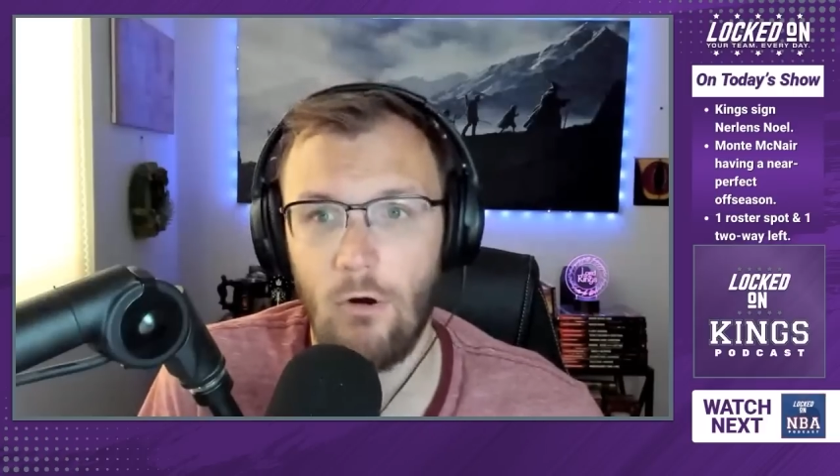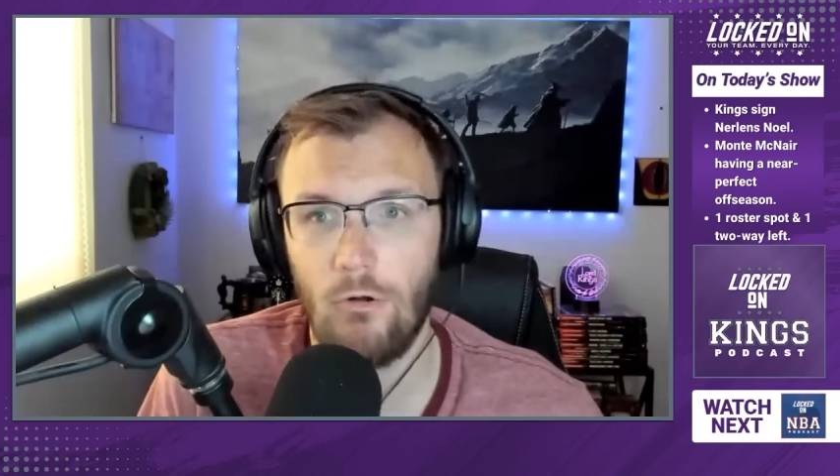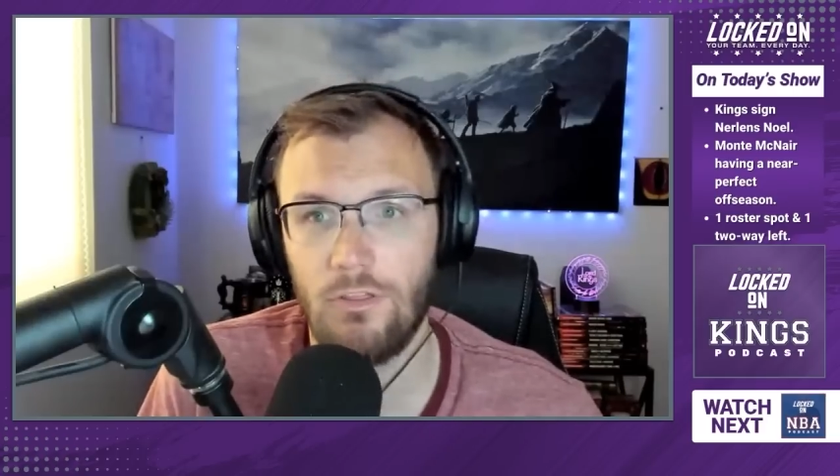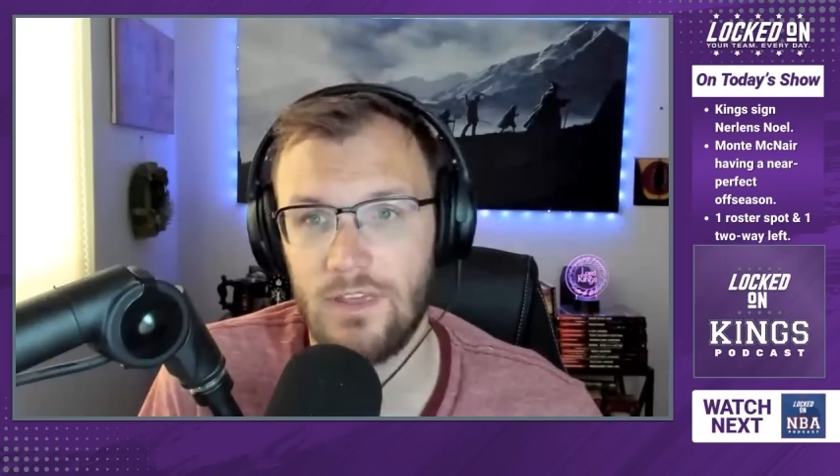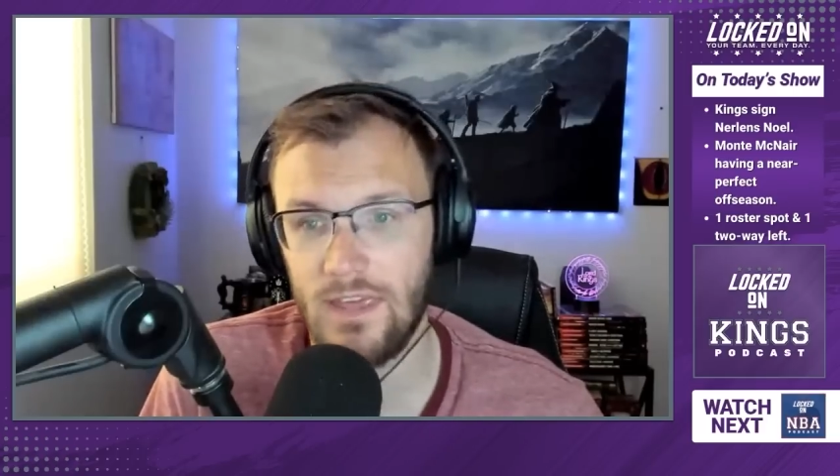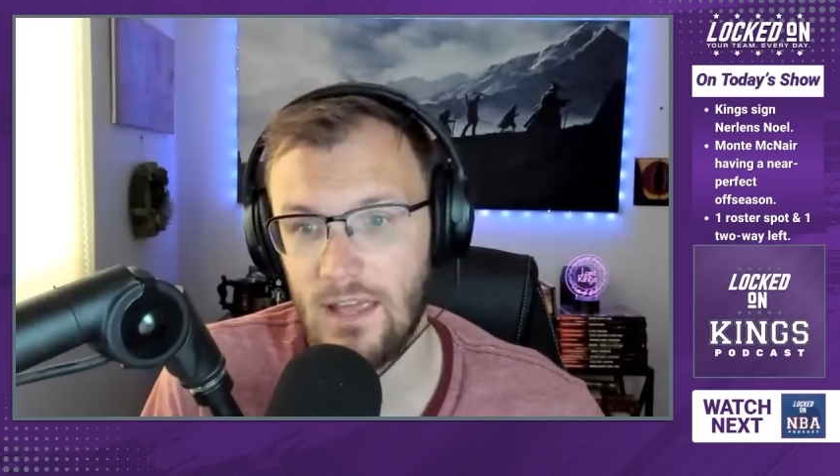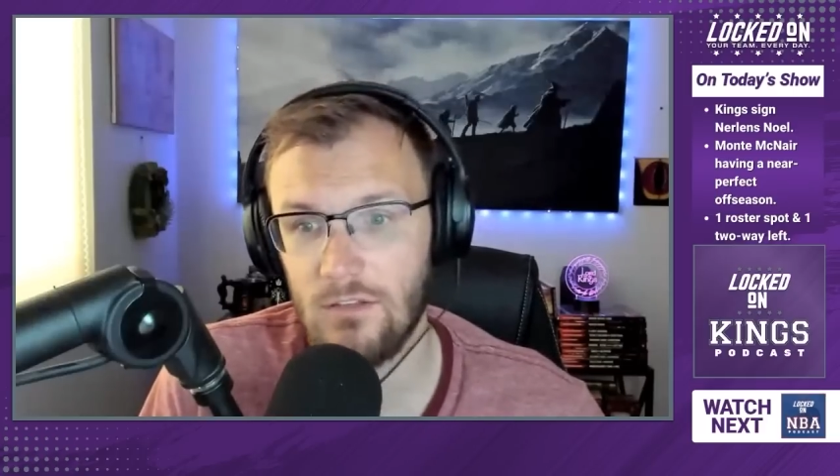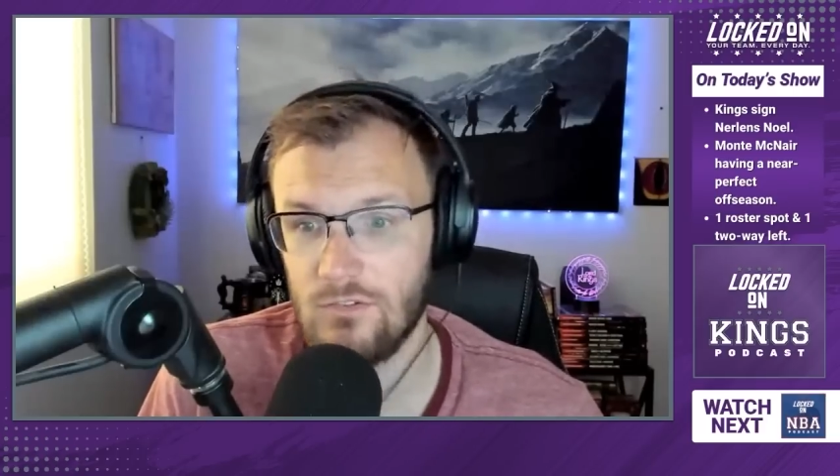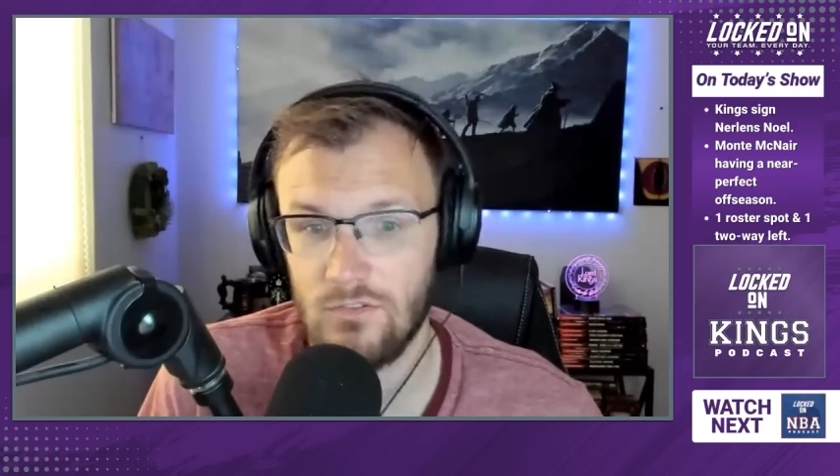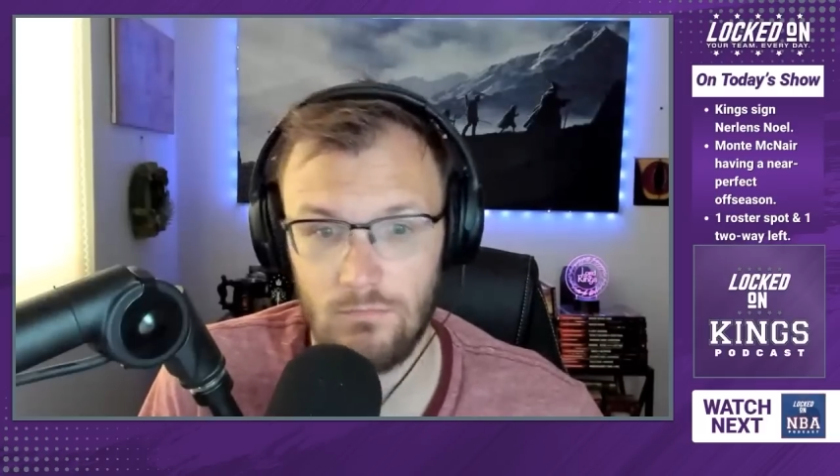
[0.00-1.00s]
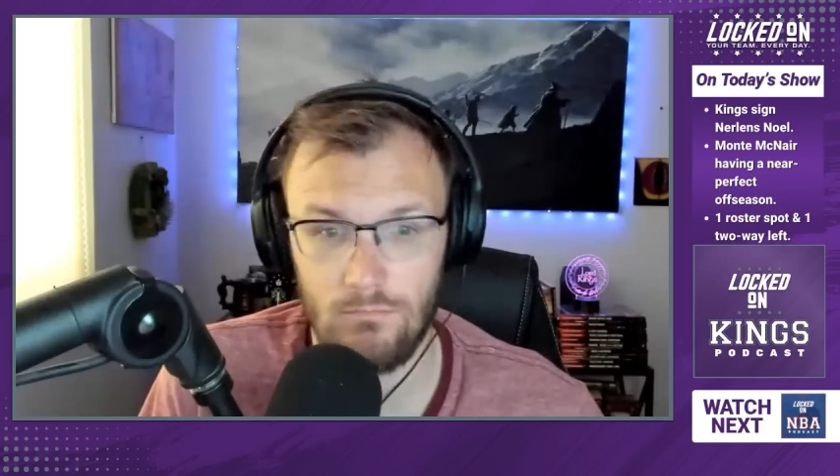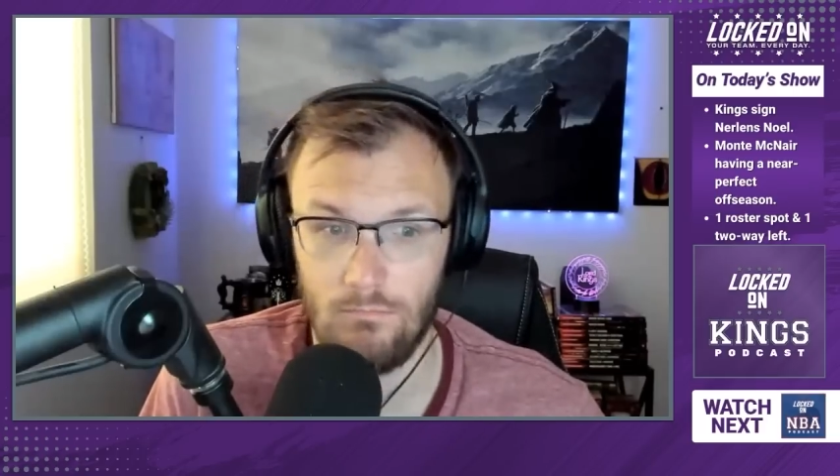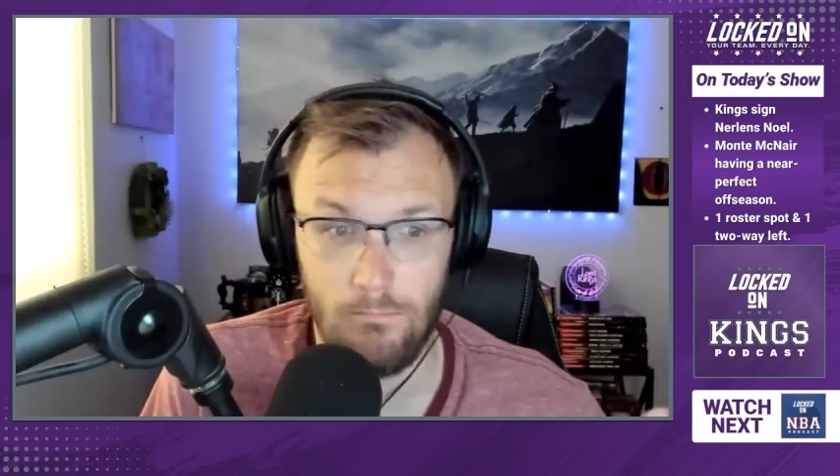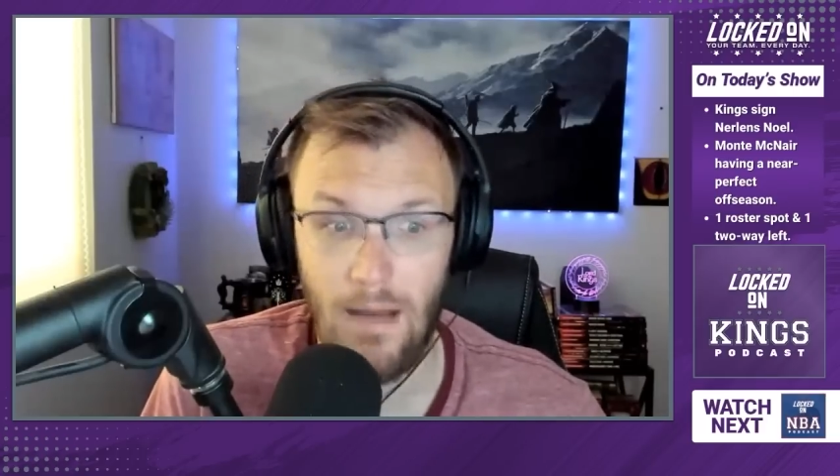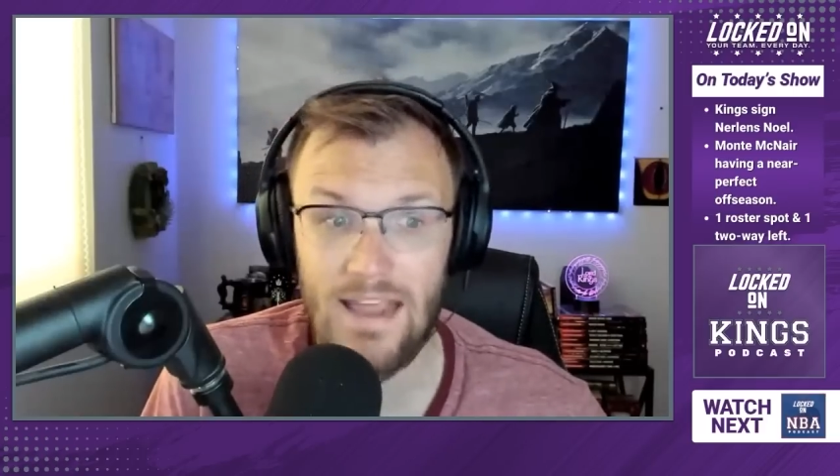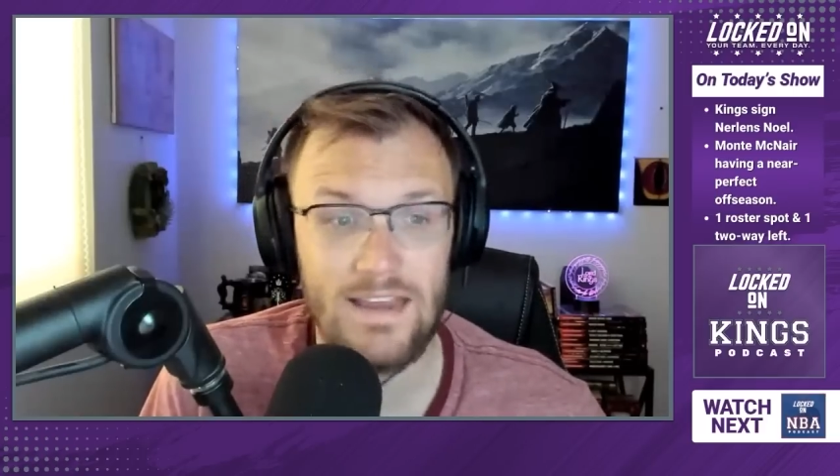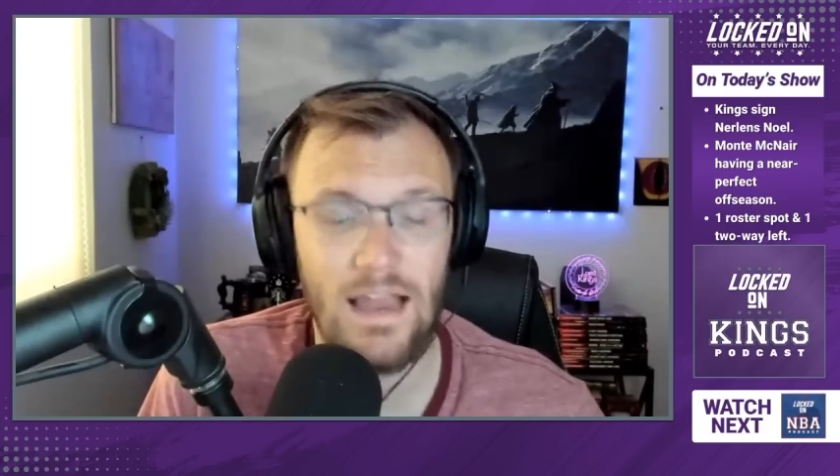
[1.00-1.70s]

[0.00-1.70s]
or the Kings might